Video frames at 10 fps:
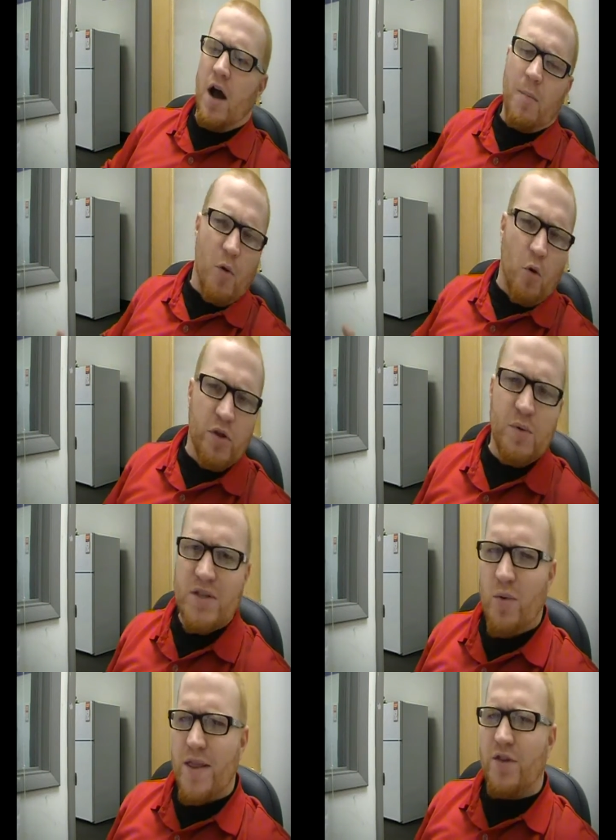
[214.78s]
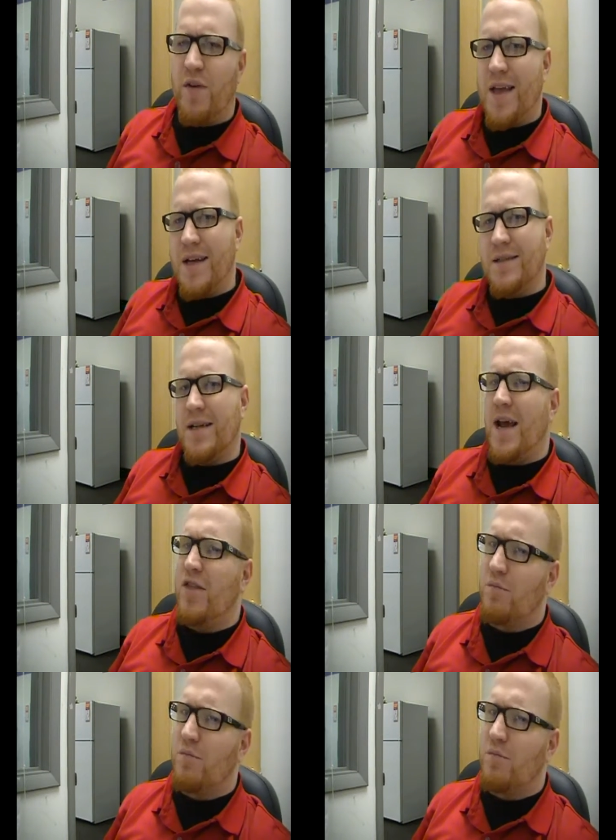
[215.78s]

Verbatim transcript: Um, only reason why this fight got signed,